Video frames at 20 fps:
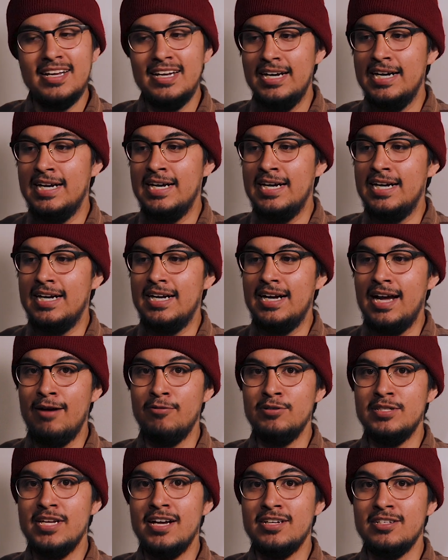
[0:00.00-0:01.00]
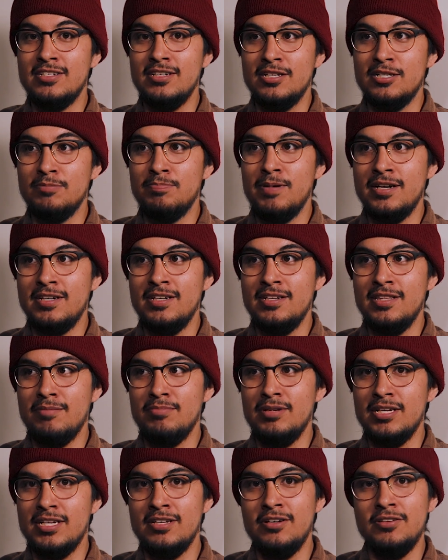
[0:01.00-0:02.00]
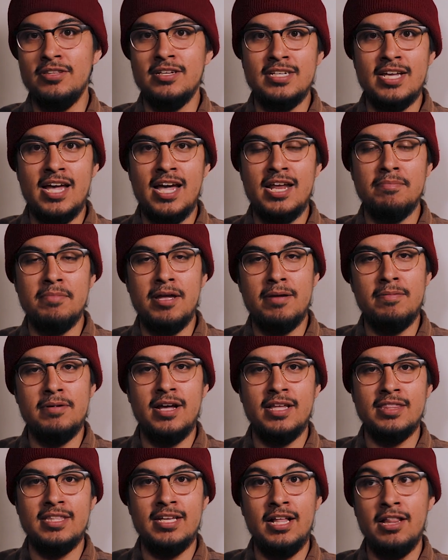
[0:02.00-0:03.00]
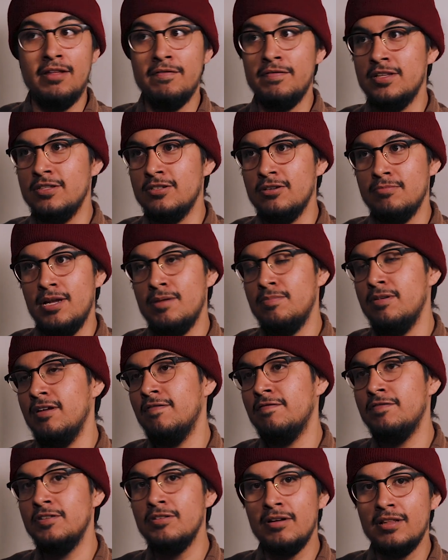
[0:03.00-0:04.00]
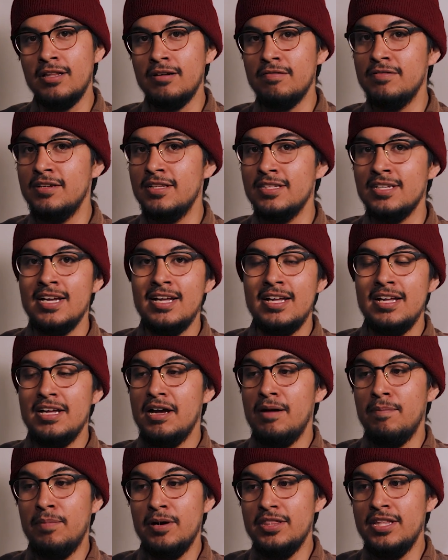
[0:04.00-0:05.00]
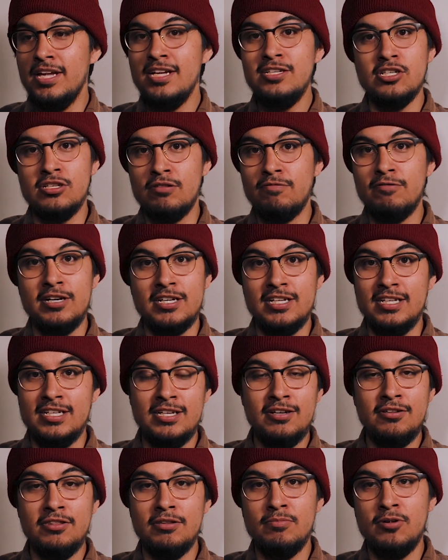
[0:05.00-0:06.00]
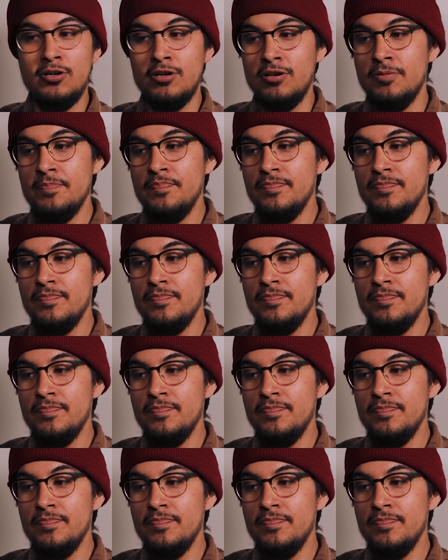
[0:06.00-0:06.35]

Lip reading: I was actually expecting them to kill the dad and maybe not the elephants or maybe a few elephants. But they just fucking killed them all.